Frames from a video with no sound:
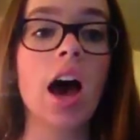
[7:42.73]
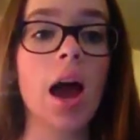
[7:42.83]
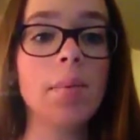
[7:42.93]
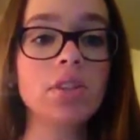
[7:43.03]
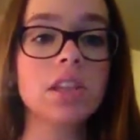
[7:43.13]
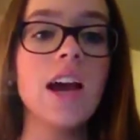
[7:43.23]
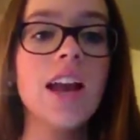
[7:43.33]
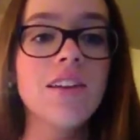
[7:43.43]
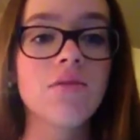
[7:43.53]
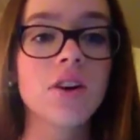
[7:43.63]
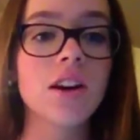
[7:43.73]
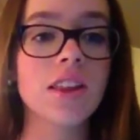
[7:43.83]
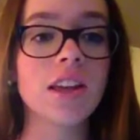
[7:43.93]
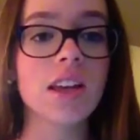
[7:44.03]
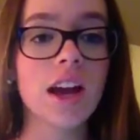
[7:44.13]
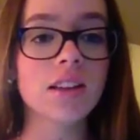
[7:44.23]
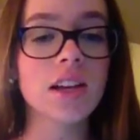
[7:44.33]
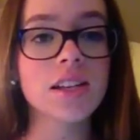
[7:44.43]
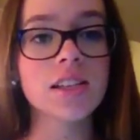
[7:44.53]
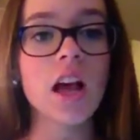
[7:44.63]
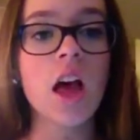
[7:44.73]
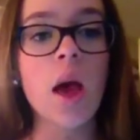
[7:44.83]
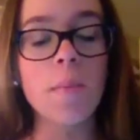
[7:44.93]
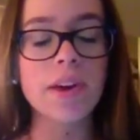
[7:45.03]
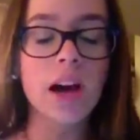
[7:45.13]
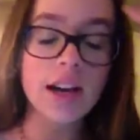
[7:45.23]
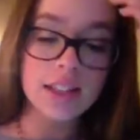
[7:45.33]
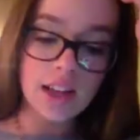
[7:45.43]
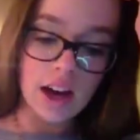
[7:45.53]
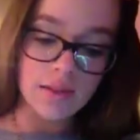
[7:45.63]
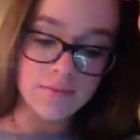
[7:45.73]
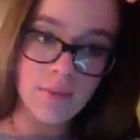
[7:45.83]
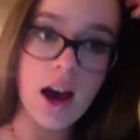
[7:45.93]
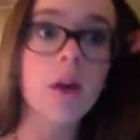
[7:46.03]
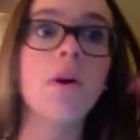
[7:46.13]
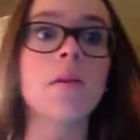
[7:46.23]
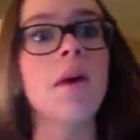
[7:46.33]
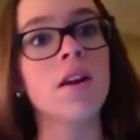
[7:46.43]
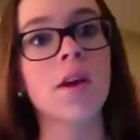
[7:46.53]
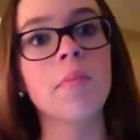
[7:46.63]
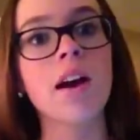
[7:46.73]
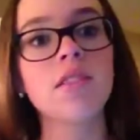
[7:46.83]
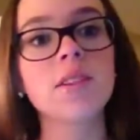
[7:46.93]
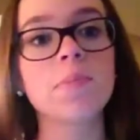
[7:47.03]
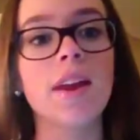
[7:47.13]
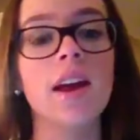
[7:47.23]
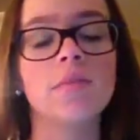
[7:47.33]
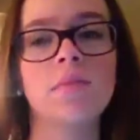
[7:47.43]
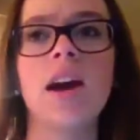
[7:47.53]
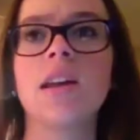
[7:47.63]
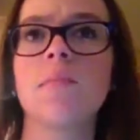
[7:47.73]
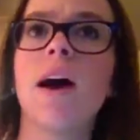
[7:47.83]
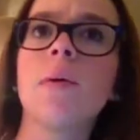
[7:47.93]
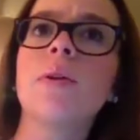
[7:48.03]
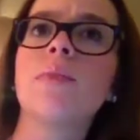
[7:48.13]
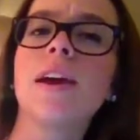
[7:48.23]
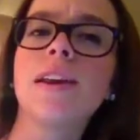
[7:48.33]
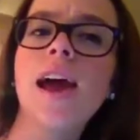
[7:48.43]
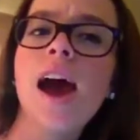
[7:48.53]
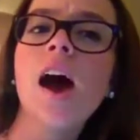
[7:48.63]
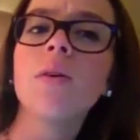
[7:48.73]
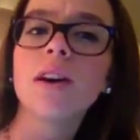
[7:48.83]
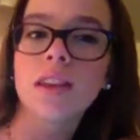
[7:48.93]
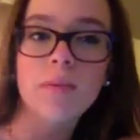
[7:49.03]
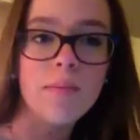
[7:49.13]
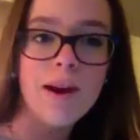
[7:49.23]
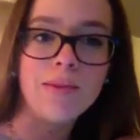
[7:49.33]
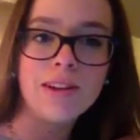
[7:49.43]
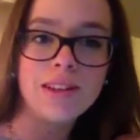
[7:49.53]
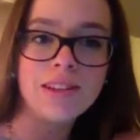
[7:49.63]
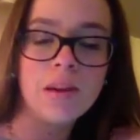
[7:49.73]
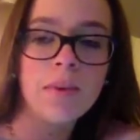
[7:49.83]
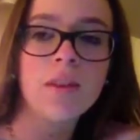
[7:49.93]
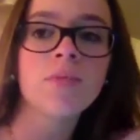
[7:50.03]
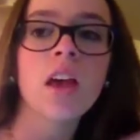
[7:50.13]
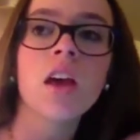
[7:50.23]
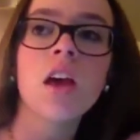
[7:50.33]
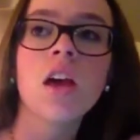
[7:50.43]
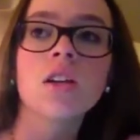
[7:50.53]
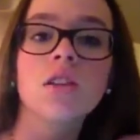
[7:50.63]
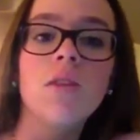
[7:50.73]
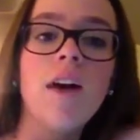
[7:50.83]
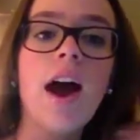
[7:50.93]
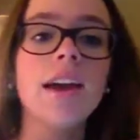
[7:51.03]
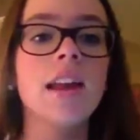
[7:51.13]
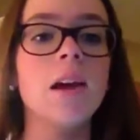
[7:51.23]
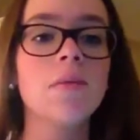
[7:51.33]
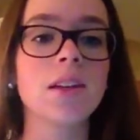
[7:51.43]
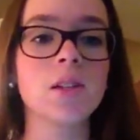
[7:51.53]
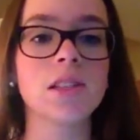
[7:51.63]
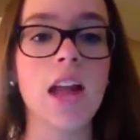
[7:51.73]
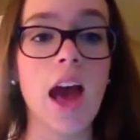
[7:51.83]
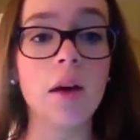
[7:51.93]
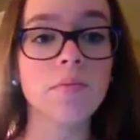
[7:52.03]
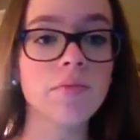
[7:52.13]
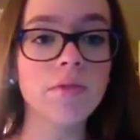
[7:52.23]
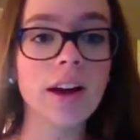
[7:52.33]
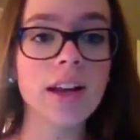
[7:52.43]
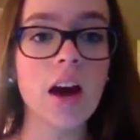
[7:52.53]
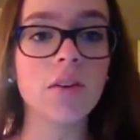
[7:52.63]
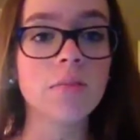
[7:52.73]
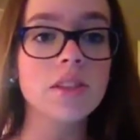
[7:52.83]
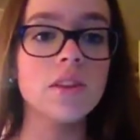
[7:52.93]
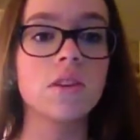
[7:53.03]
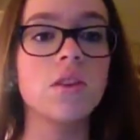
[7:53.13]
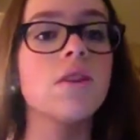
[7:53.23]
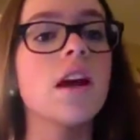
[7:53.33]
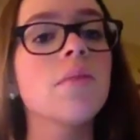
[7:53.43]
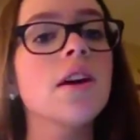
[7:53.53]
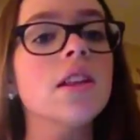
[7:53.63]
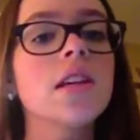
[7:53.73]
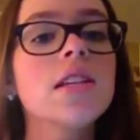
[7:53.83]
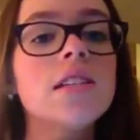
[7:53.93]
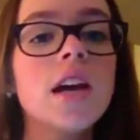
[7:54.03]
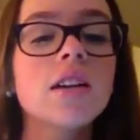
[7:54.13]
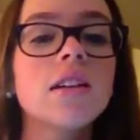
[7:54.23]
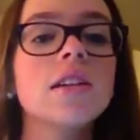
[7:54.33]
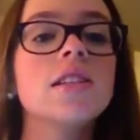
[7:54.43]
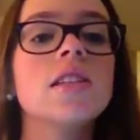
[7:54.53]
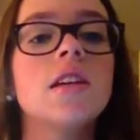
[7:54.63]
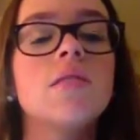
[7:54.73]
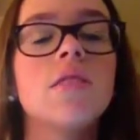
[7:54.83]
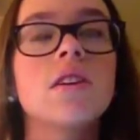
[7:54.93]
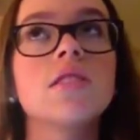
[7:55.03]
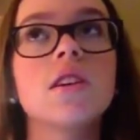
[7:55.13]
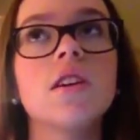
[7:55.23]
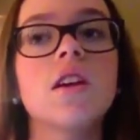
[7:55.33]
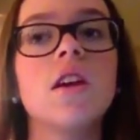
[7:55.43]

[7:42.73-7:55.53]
I mostly got it for the necklace because um, I want a monogram necklace, but I'm not going to buy one right now. I think I might buy one in the summer. So if I can have like just an M for right now, it'll be so cute. And I wear this necklace. Where is it?